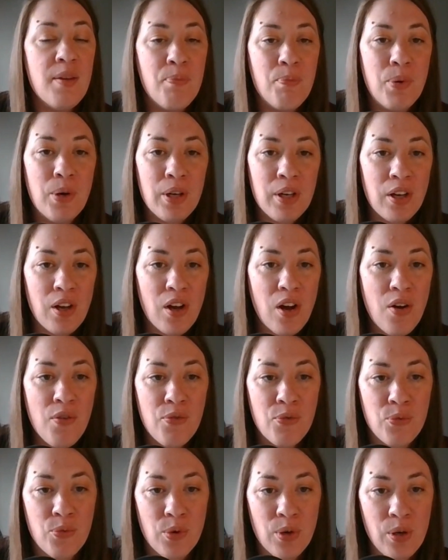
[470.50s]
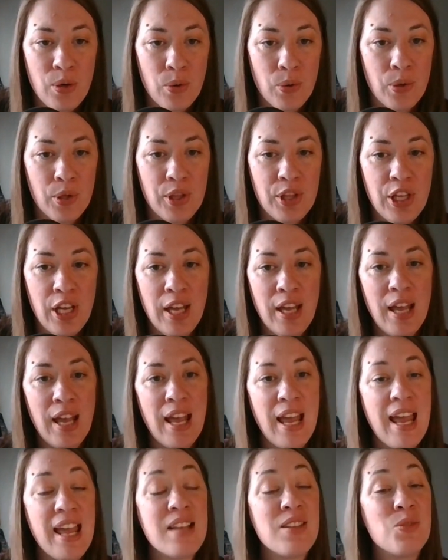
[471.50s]
The book of Ruth
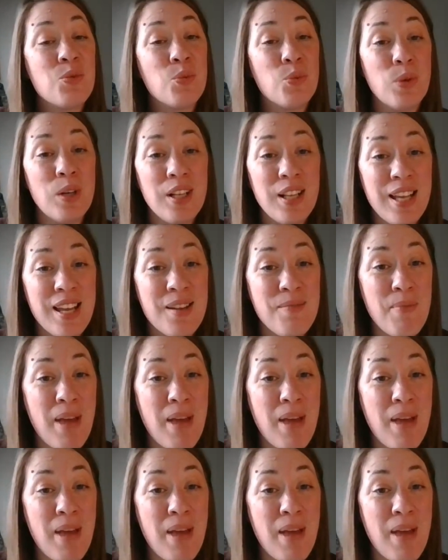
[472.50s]
is really,